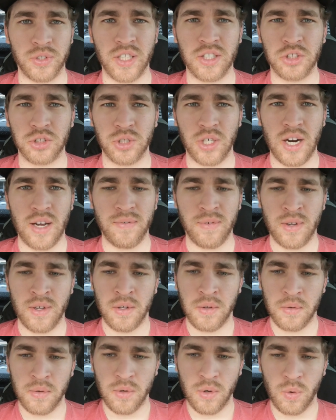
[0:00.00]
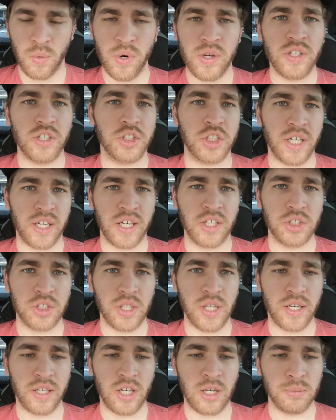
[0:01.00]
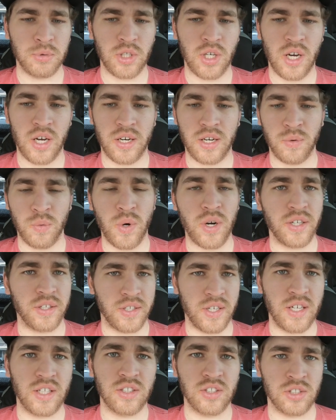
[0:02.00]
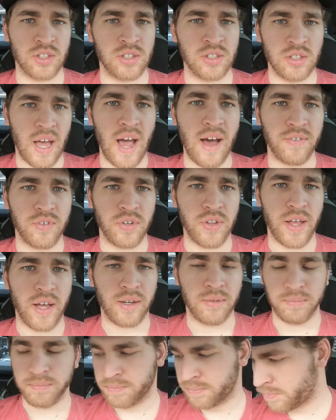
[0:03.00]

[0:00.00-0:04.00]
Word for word: test drive when the check engine light comes on and what it does after that.